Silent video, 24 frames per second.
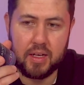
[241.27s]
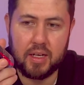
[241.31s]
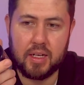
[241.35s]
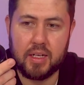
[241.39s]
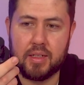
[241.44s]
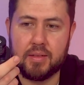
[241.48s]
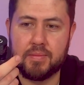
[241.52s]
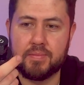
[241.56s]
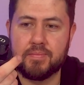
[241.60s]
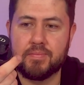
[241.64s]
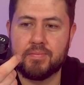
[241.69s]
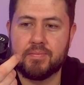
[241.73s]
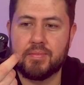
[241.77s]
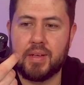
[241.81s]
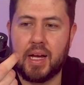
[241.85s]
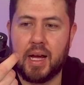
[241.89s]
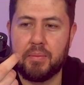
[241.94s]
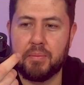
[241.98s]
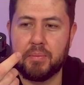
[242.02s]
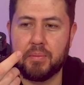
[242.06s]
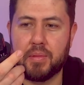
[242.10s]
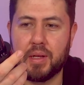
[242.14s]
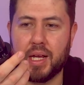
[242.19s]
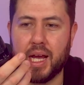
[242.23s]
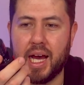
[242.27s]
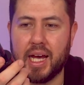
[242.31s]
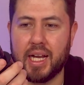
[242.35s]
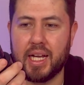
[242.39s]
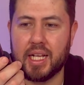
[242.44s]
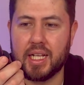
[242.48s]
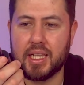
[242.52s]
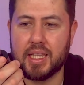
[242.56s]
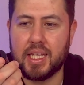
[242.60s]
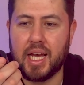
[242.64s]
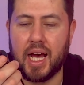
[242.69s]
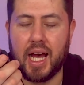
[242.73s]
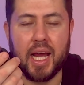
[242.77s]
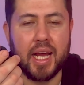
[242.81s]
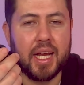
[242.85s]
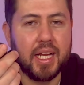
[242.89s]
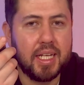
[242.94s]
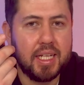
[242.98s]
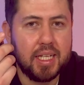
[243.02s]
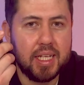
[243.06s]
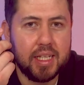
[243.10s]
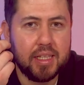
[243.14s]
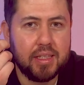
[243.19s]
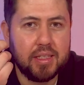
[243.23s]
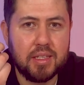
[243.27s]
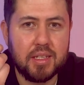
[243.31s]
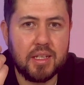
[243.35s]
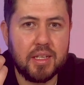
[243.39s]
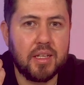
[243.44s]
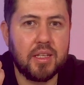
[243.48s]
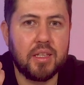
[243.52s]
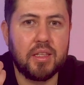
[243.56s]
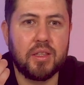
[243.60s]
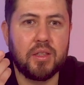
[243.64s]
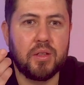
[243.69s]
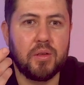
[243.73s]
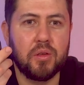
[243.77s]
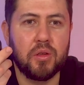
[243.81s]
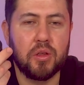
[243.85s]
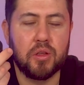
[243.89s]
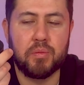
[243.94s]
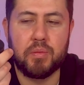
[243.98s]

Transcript: I'm kind of tying it to a